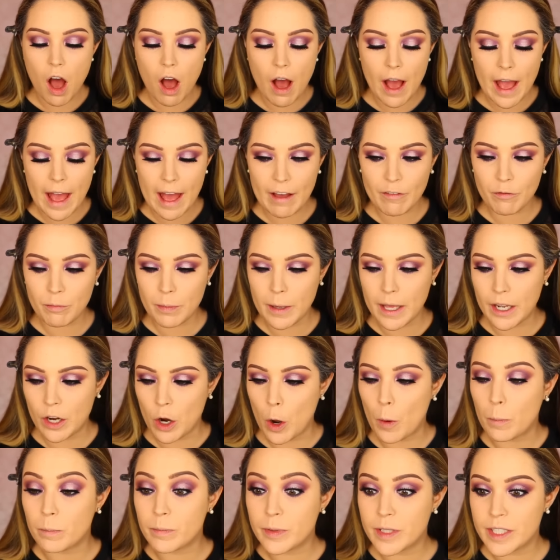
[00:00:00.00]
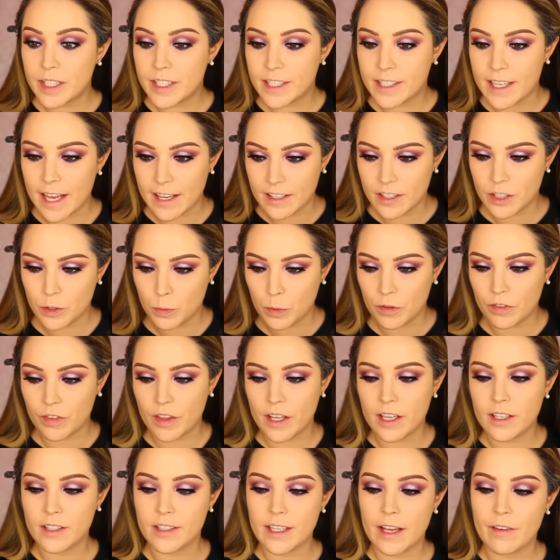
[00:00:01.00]
I have been obsessed with
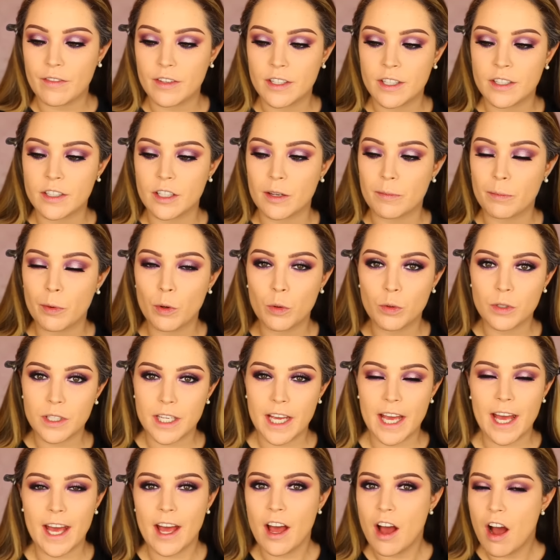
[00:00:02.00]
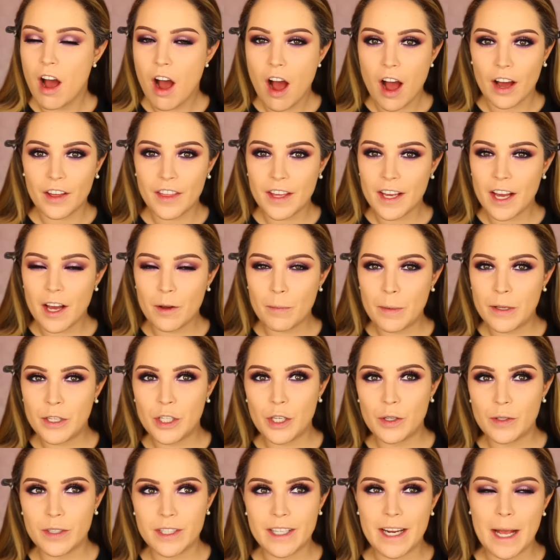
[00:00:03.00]
this ever since I bought it. I think I've
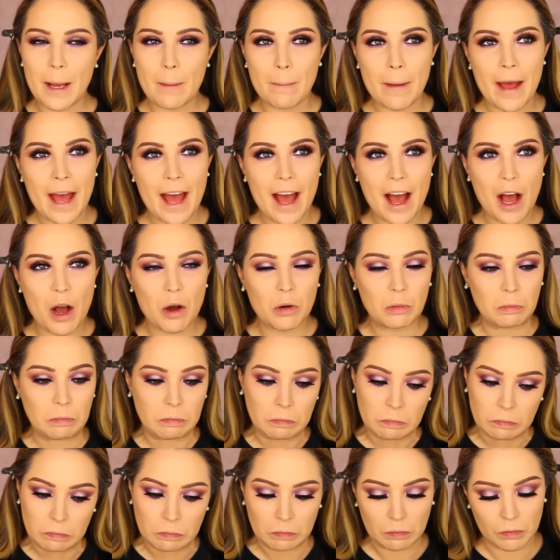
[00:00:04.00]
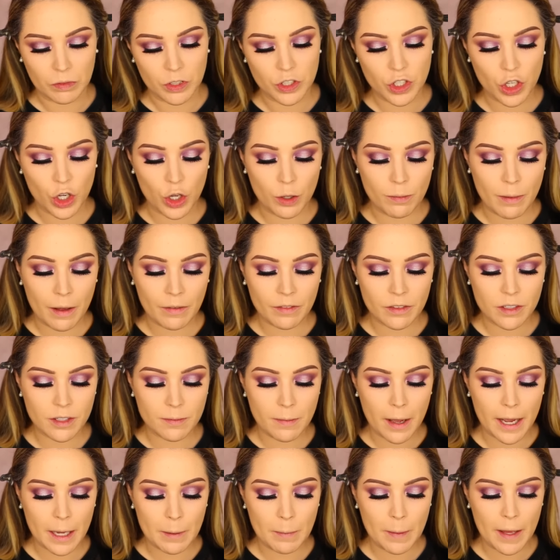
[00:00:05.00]
been using it about two
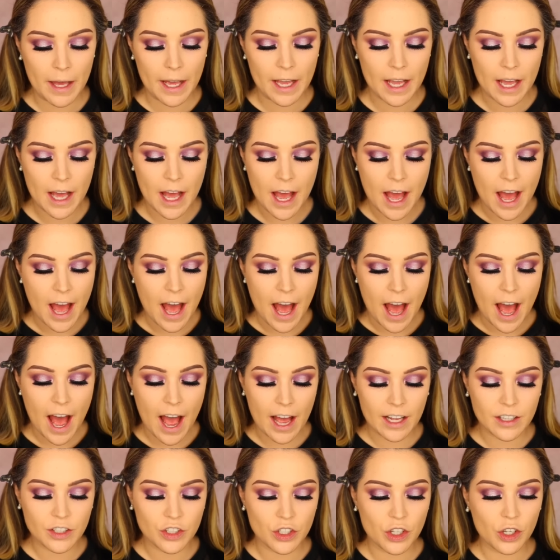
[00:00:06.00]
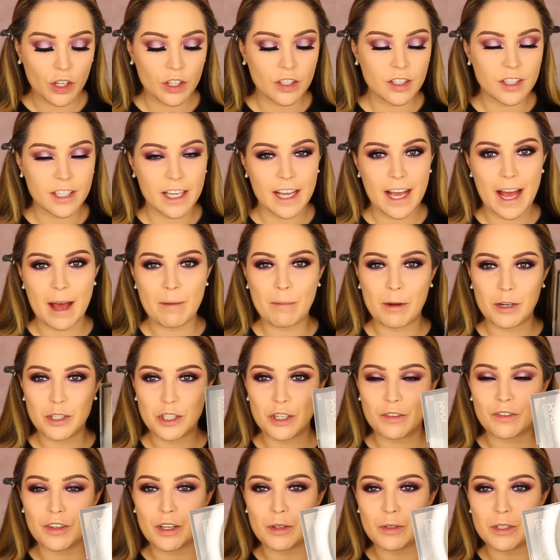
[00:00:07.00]
months maybe and you can see how
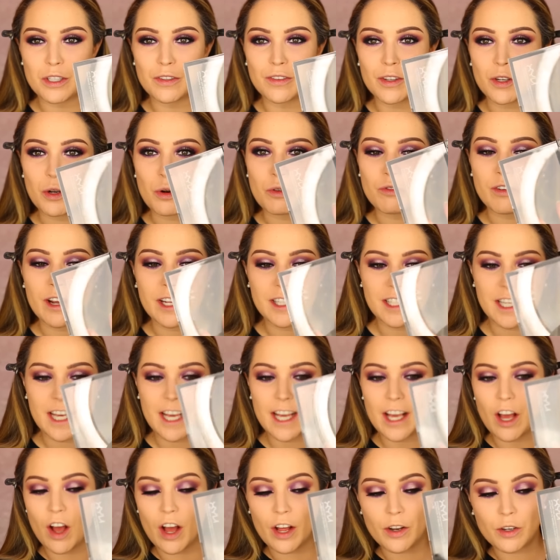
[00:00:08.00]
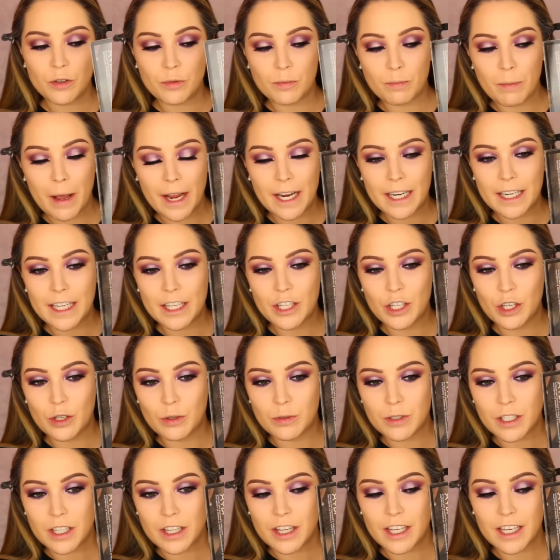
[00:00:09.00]
much I've used of it already. I mainly
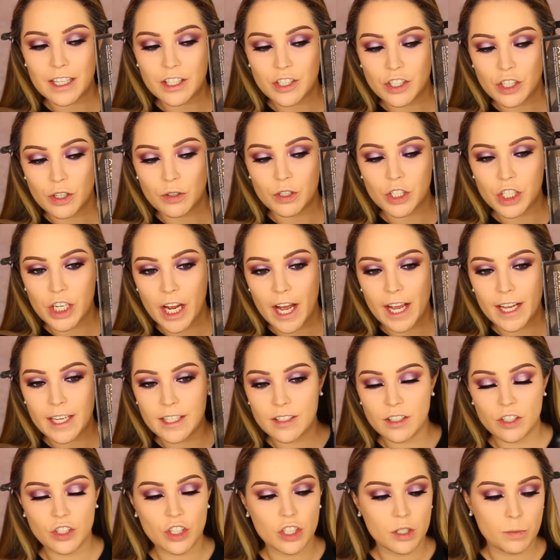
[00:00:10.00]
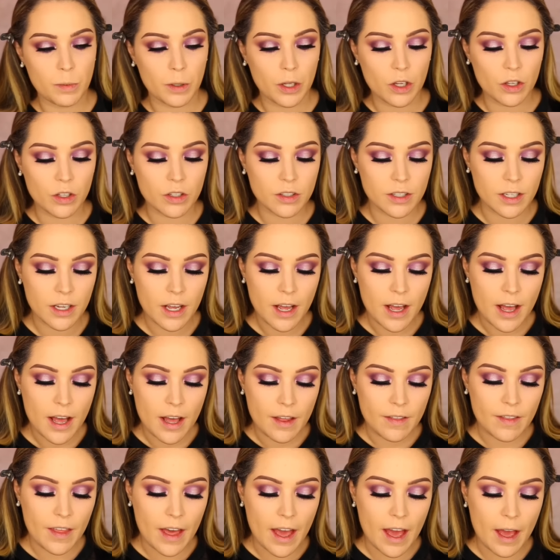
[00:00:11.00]
use these two shades just because
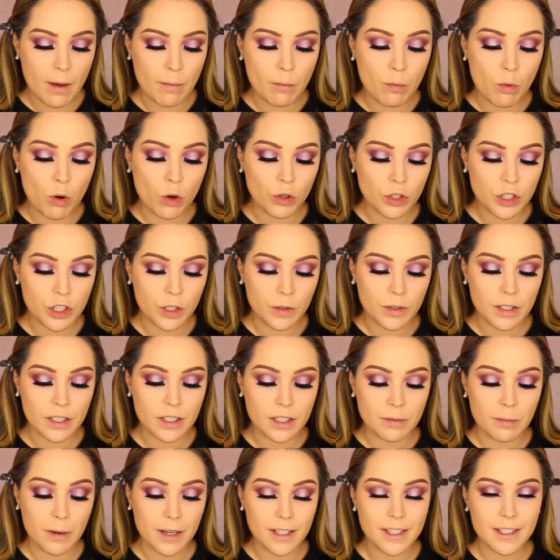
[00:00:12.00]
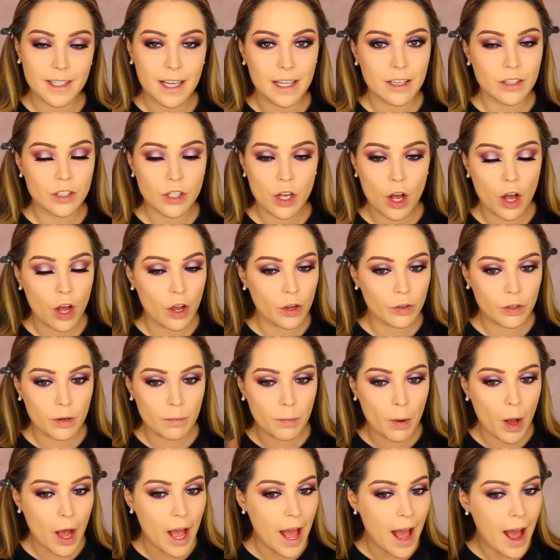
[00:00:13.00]
they're more suited to my skin tone
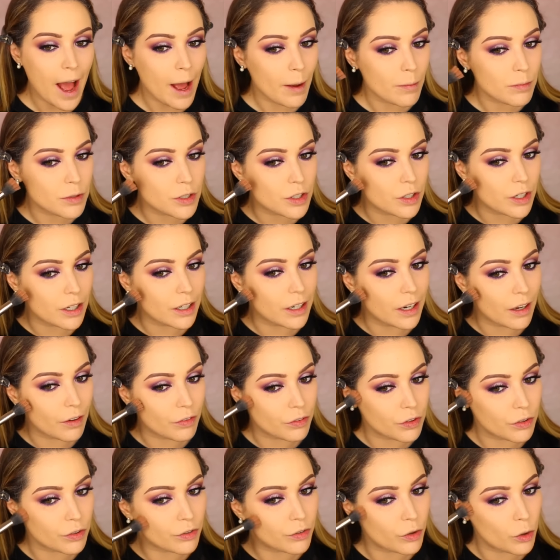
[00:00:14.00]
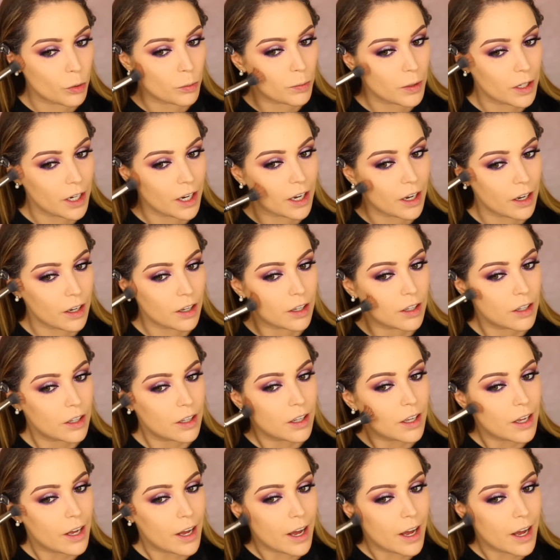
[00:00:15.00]
but I absolutely love the formula